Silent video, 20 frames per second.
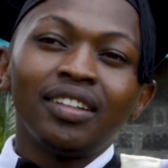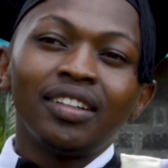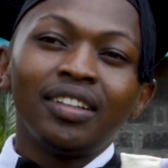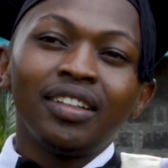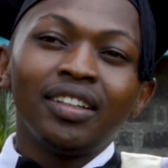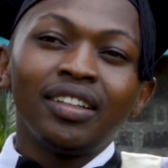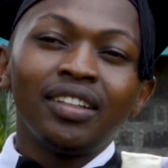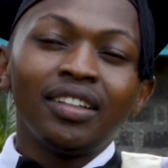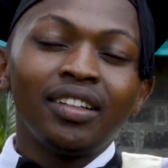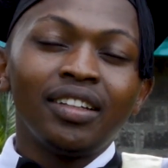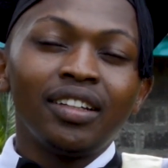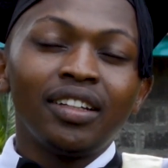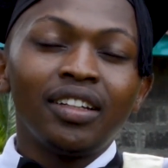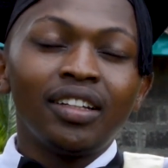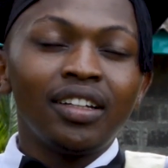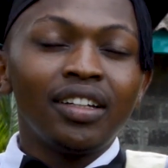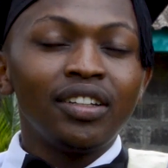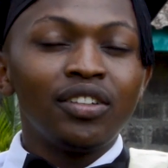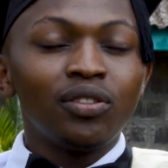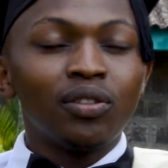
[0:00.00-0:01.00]
the
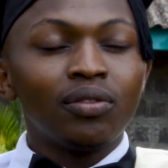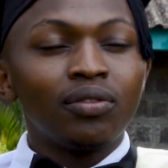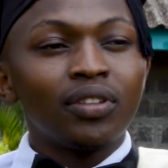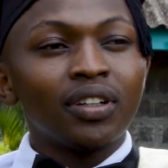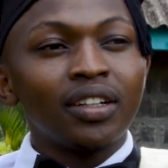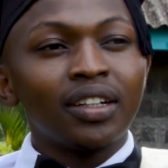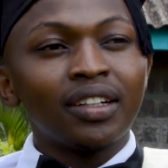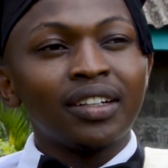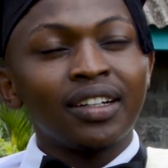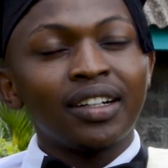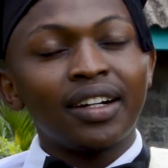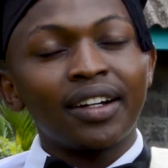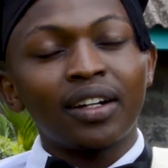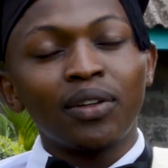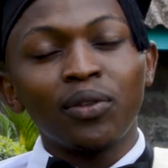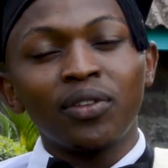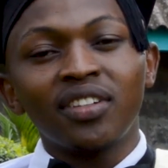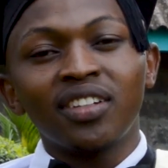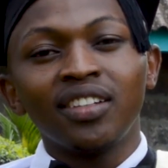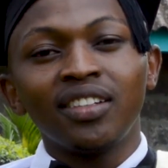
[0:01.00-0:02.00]
age of
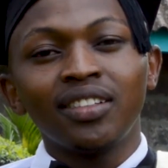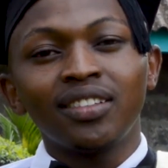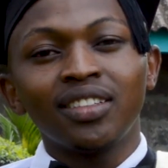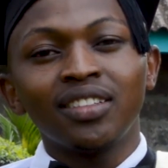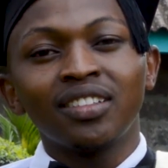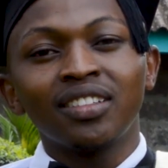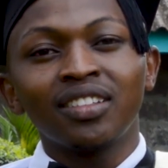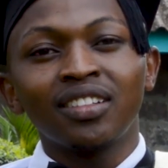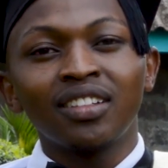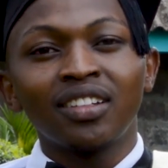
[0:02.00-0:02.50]
around 6,